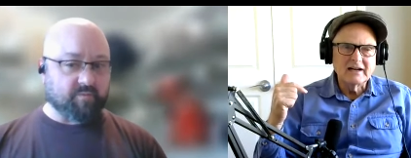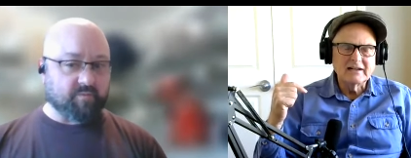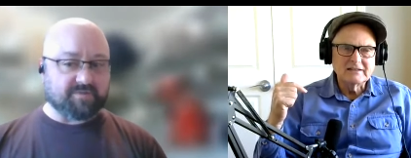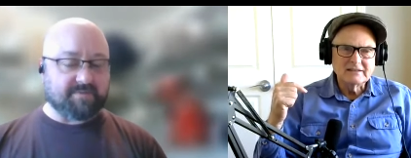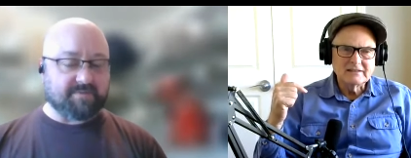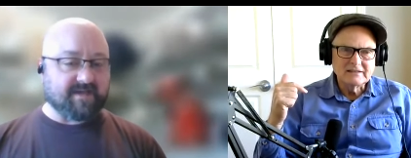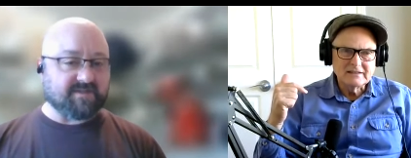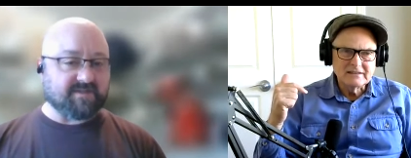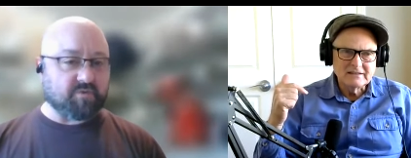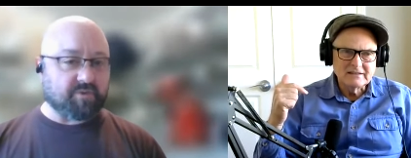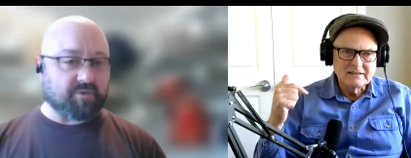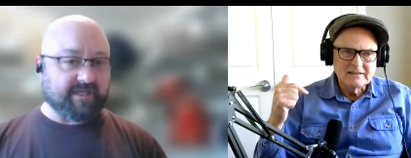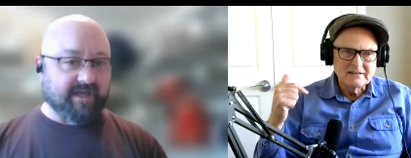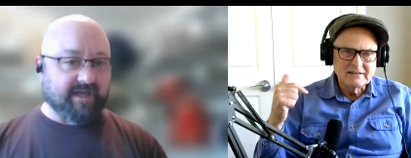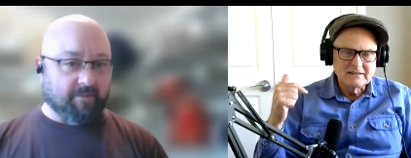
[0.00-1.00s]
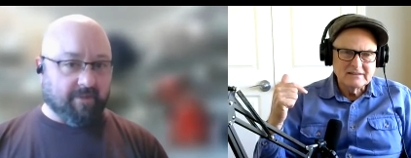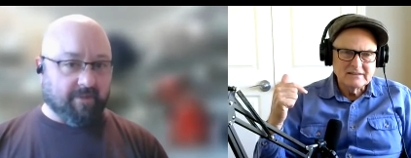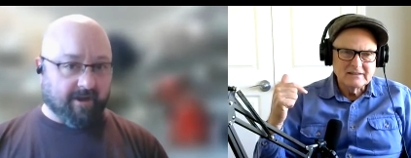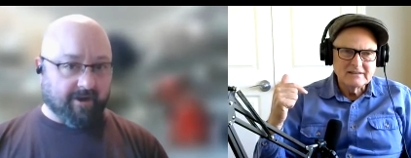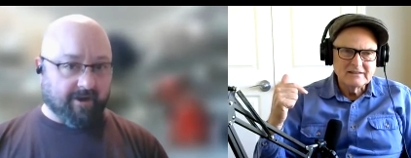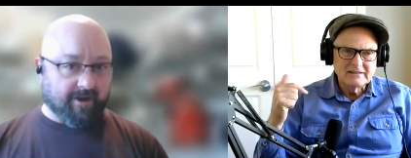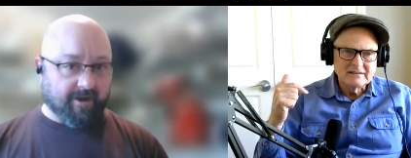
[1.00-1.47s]
Speaker 1: uh, was Pasqualina
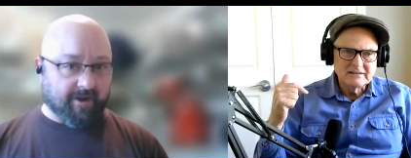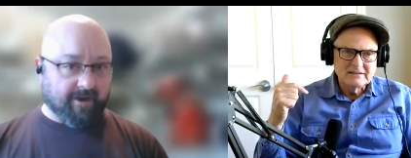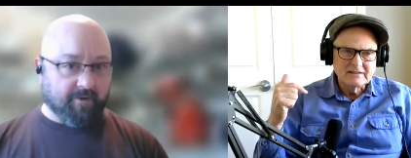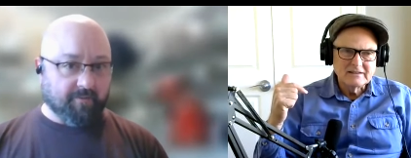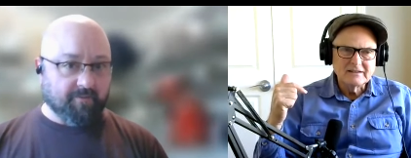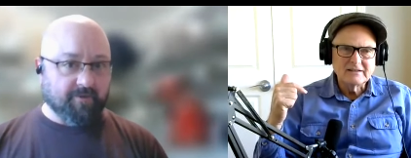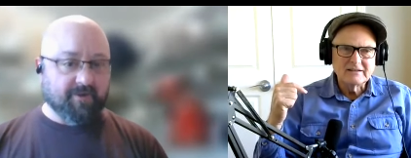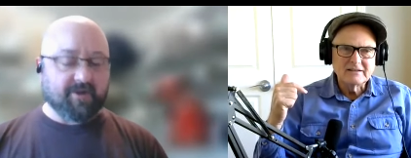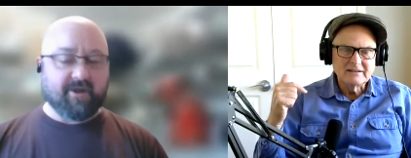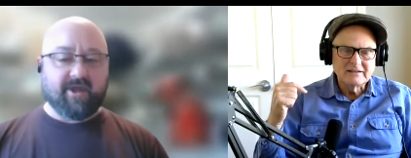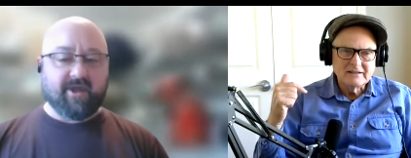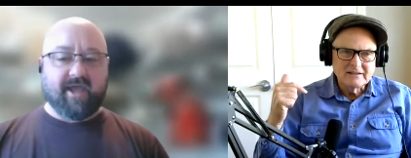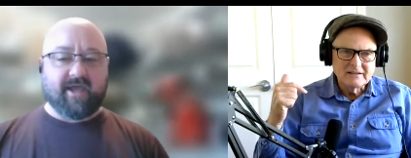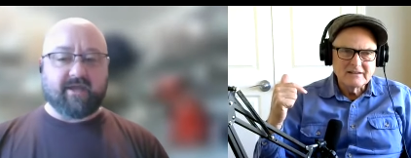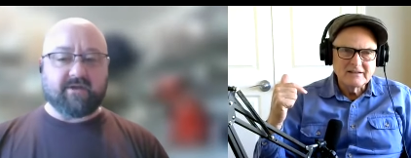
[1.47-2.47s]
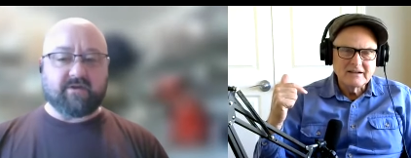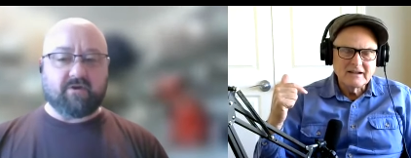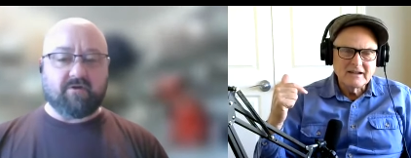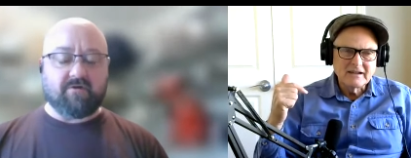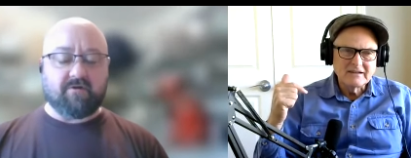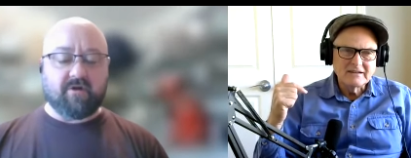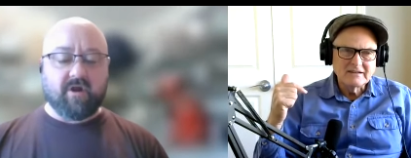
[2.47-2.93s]
Albano. And
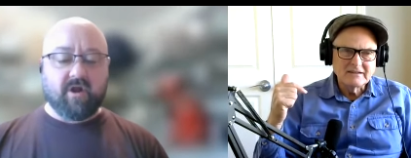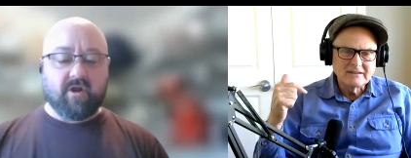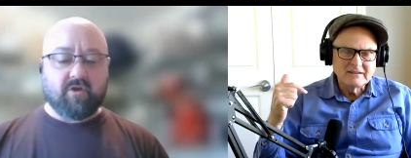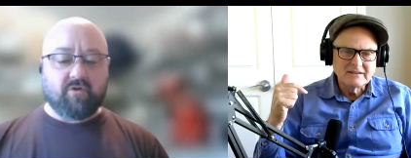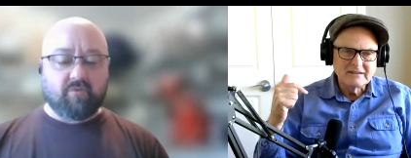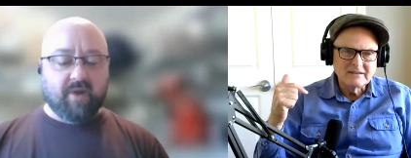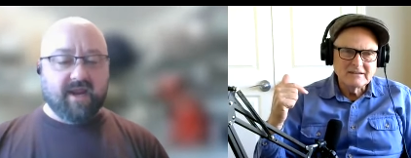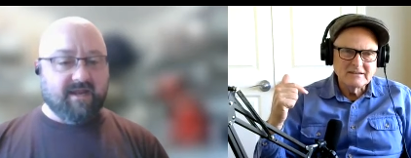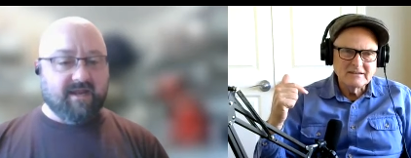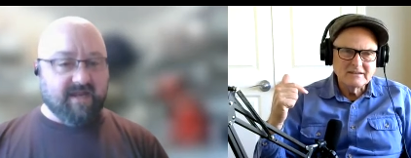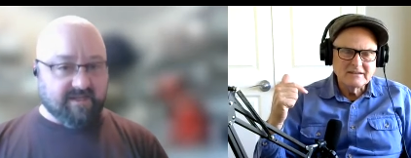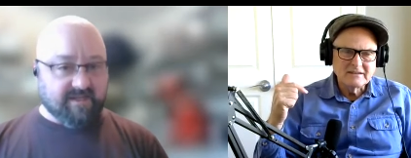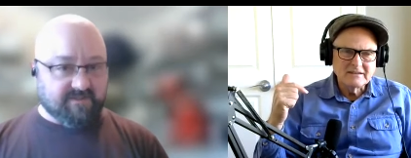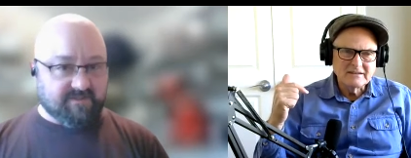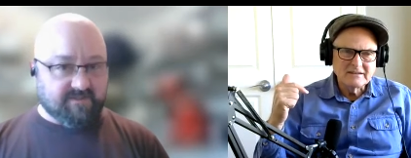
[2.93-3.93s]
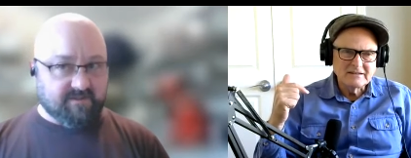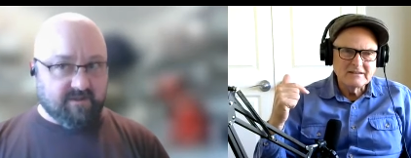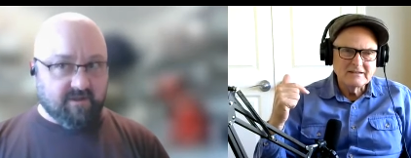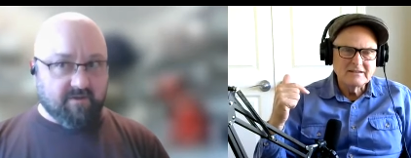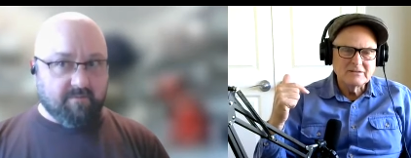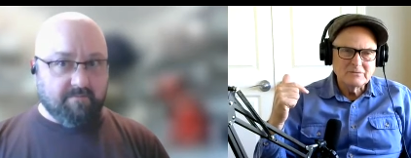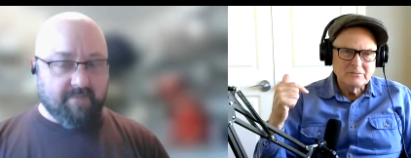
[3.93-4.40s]
her great niece
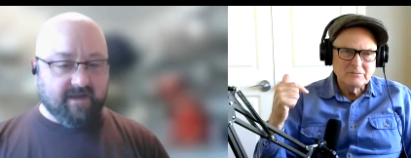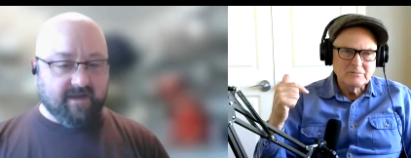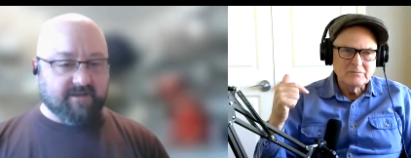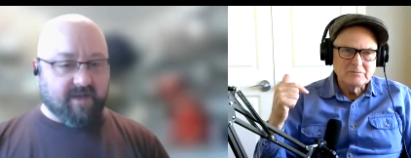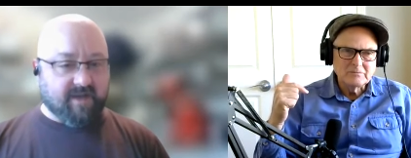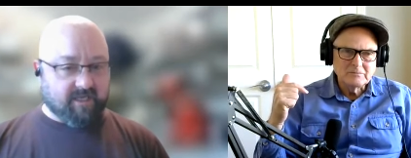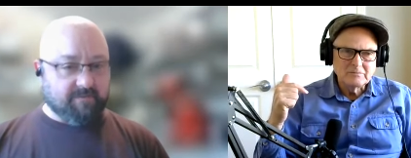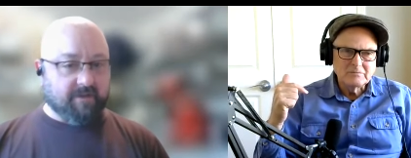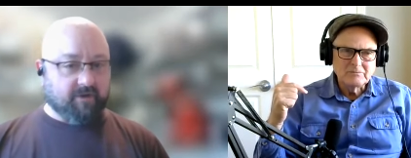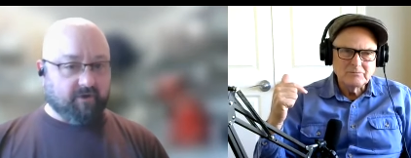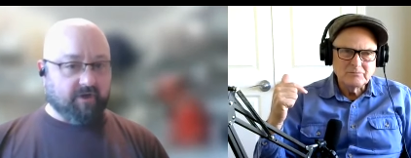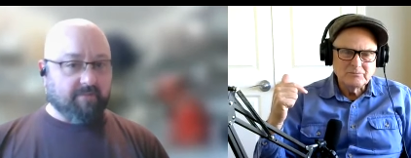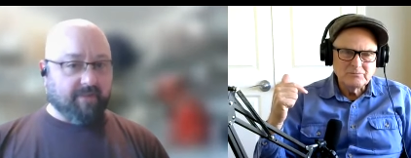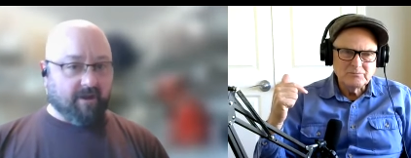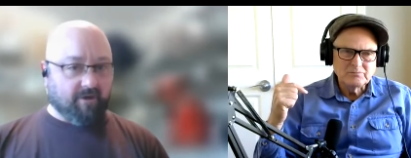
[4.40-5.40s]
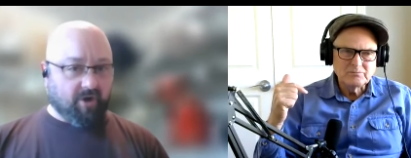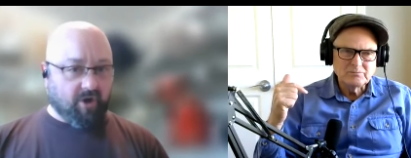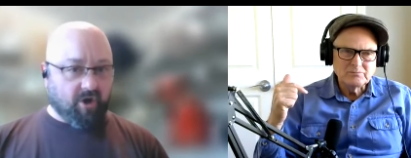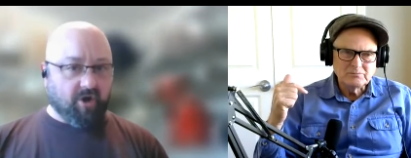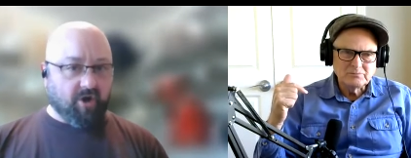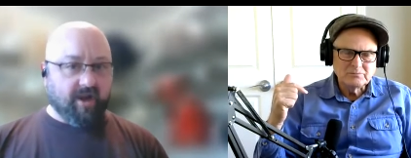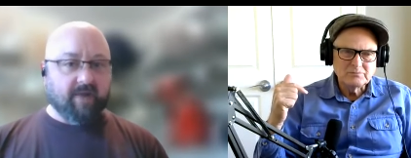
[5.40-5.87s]
made a documentary about
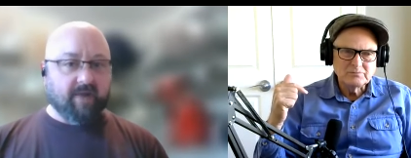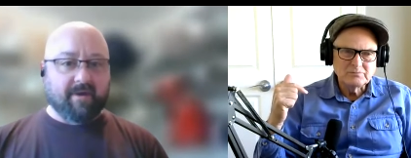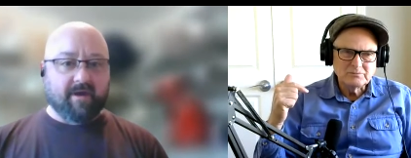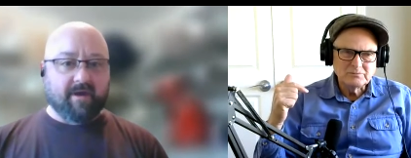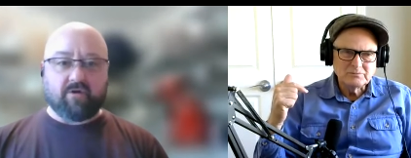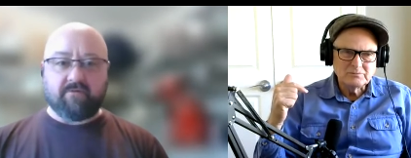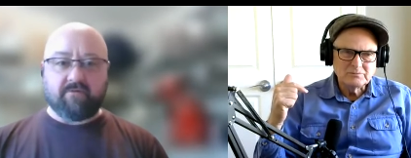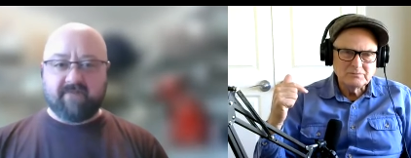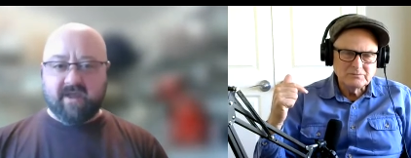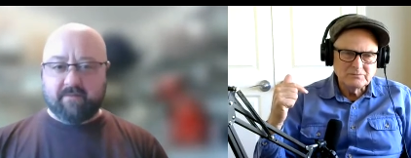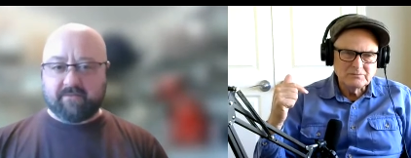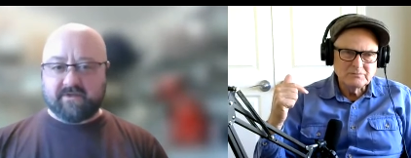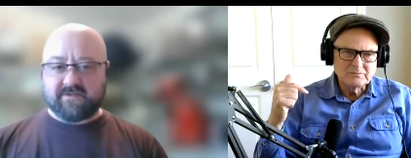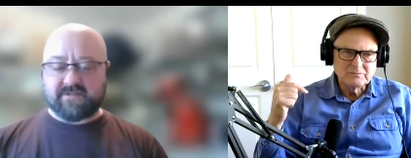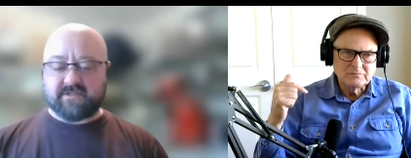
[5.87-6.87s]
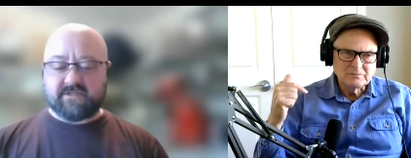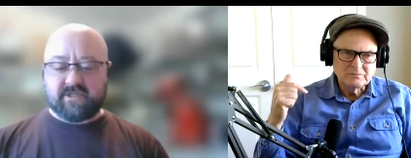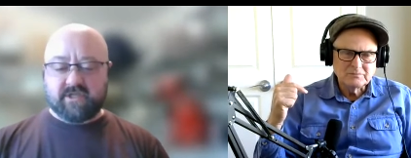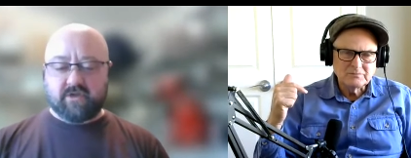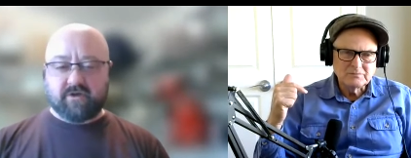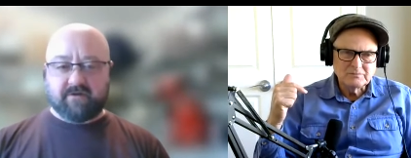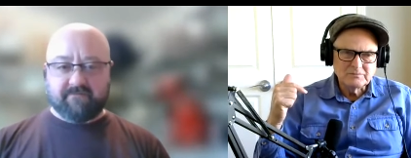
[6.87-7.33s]
her and about her family's
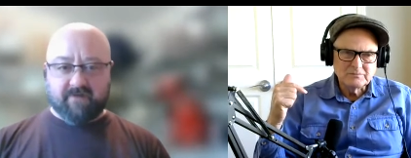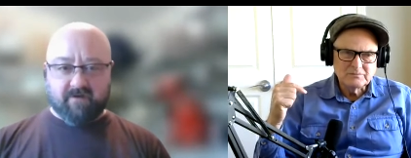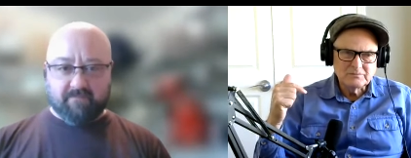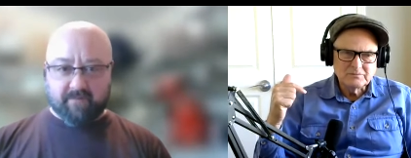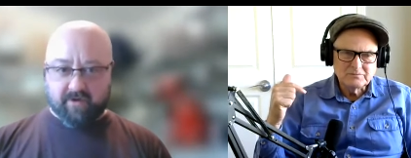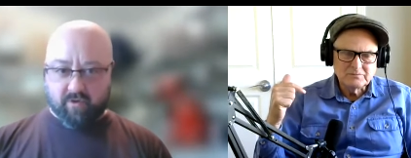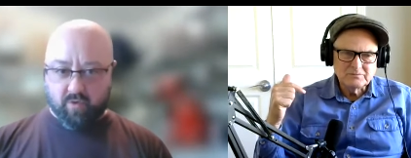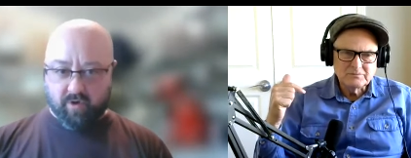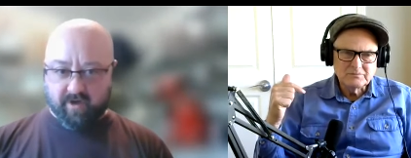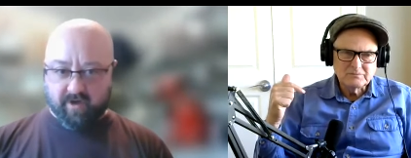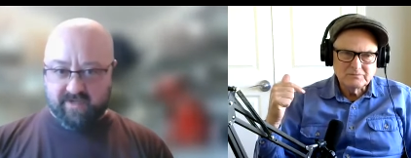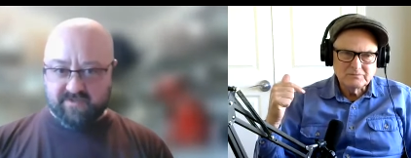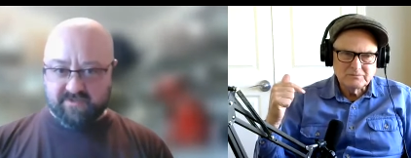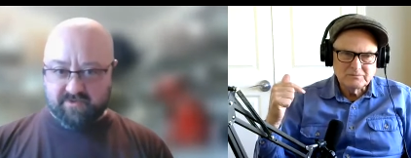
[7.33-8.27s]
continued involvement in organized